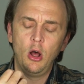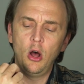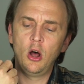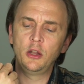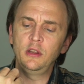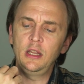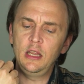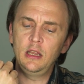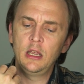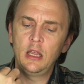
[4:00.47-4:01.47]
on
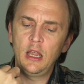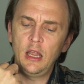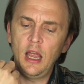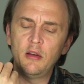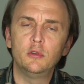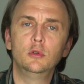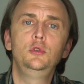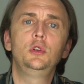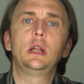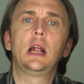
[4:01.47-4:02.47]
the
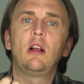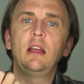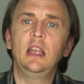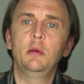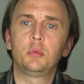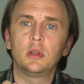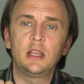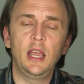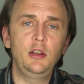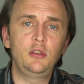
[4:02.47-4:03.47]
evolutionary
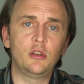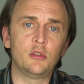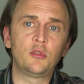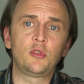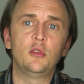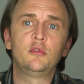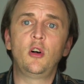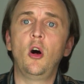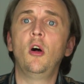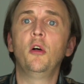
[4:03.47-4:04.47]
implications of
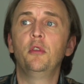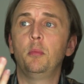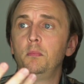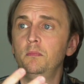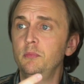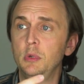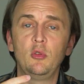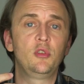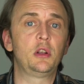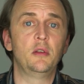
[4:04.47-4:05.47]
all the
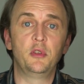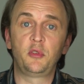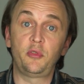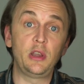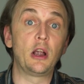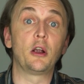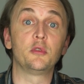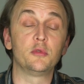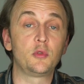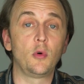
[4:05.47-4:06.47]
music of the
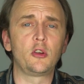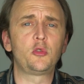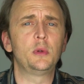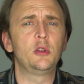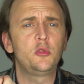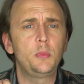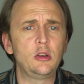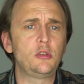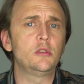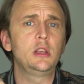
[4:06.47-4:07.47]
spheres, of course, but
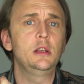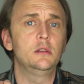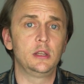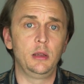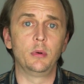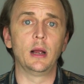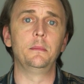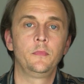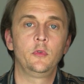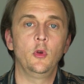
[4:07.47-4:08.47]
especially Libra.
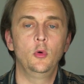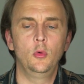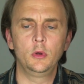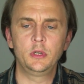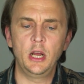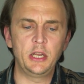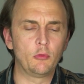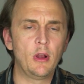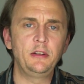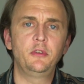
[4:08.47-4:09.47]
So cutting
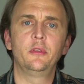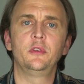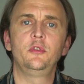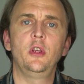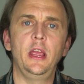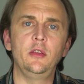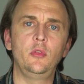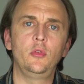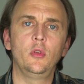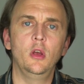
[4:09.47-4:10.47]
right to the
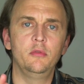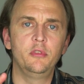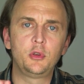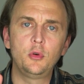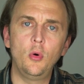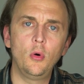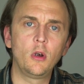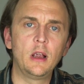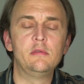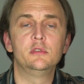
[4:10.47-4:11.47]
chase of the
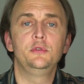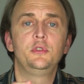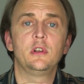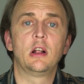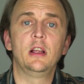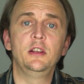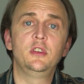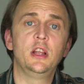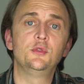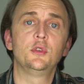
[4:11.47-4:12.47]
core evolutionary
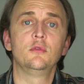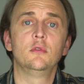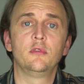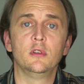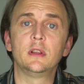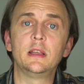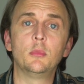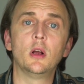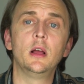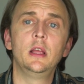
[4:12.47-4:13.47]
intention for
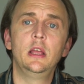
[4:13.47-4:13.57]
Libra,